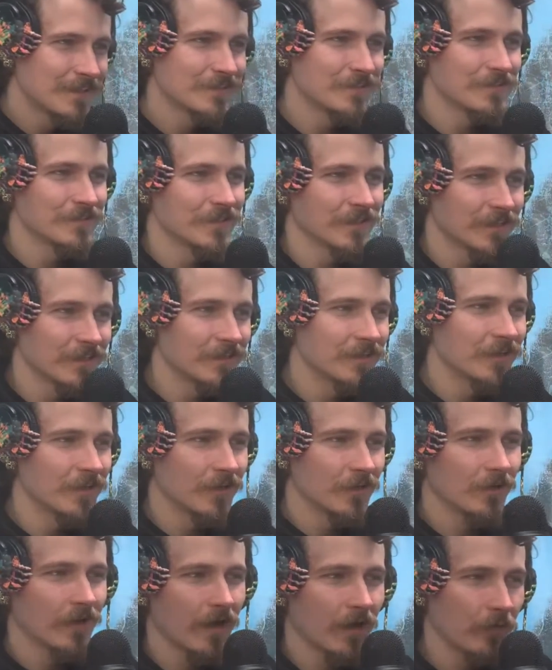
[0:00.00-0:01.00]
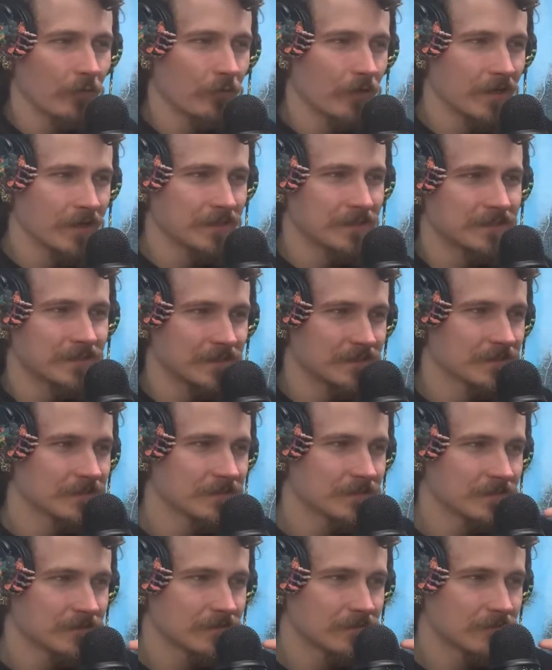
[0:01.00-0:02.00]
So I was like, no, I want it
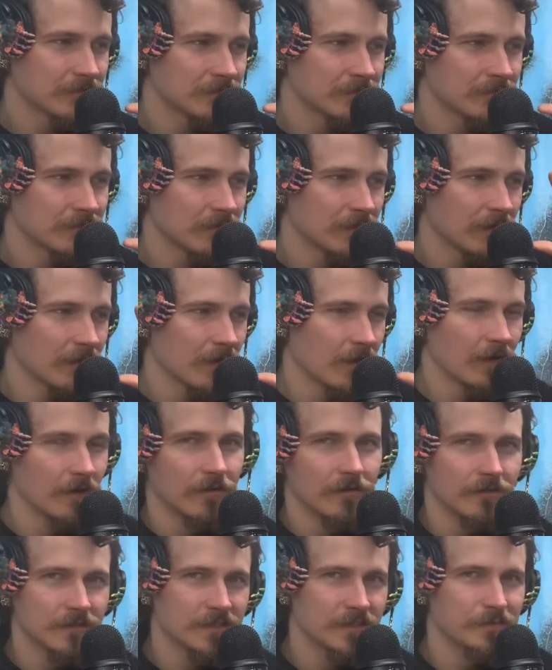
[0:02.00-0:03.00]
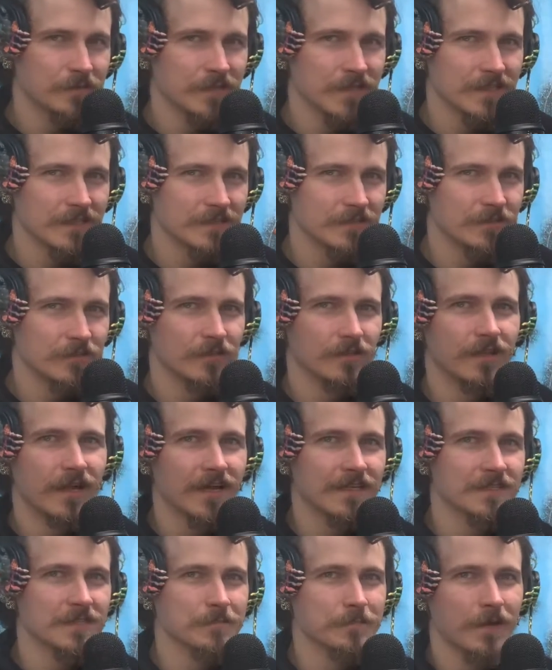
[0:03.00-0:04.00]
all to be as
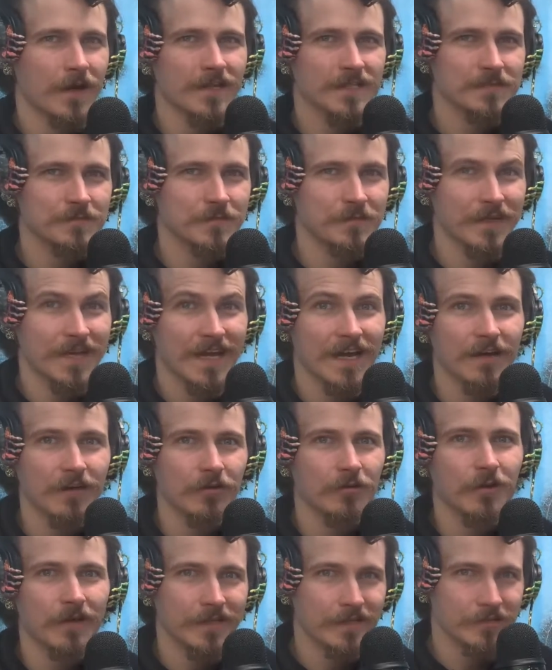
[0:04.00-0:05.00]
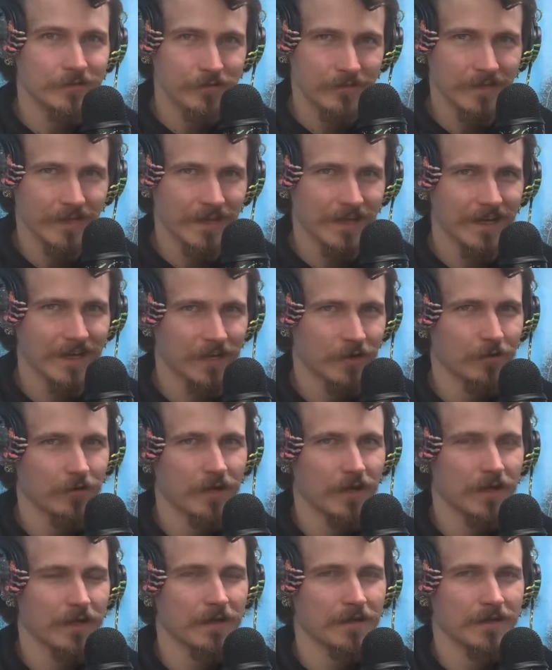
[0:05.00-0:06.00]
utilized as possible, but how do I do that? How
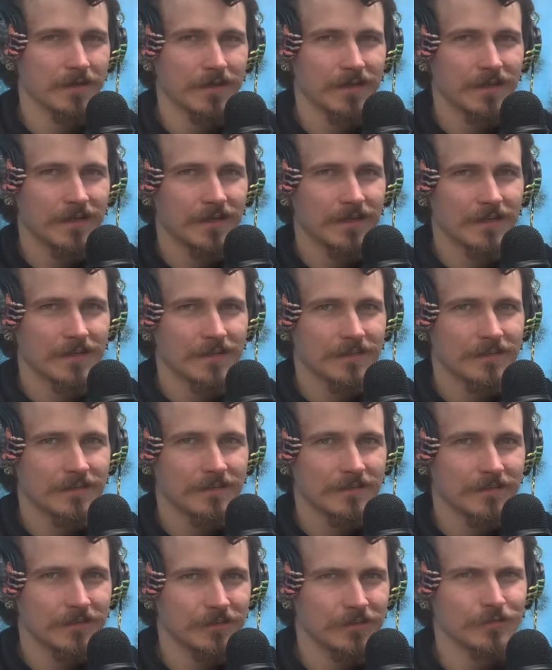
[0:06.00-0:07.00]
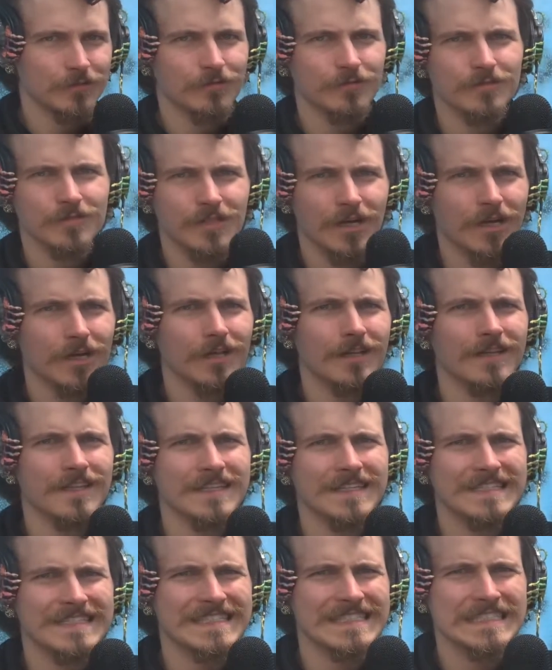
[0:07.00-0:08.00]
do I use all
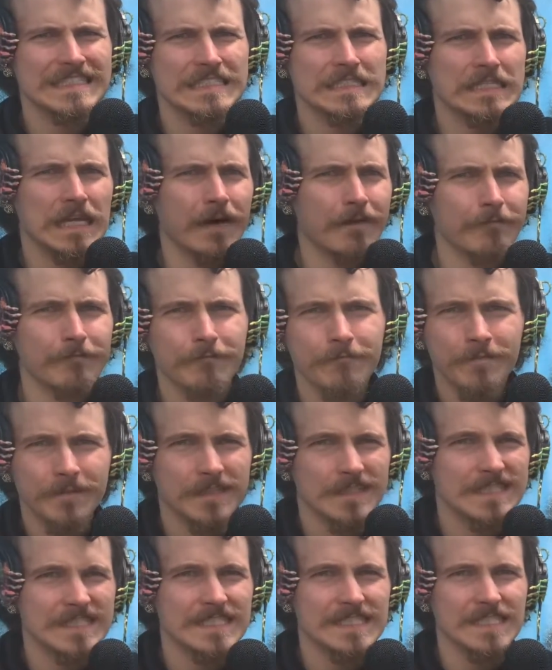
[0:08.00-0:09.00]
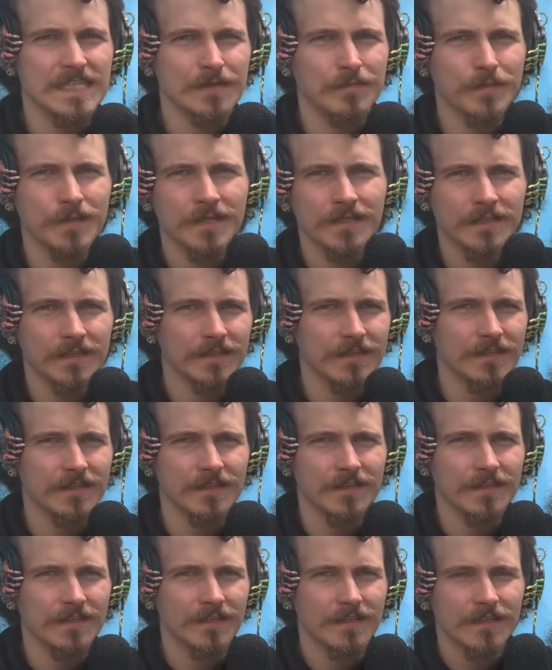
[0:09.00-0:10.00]
this stuff, this
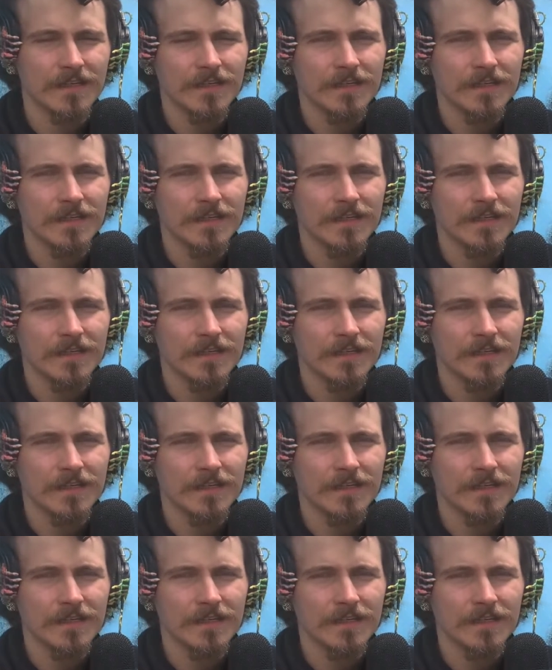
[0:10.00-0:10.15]
seemingly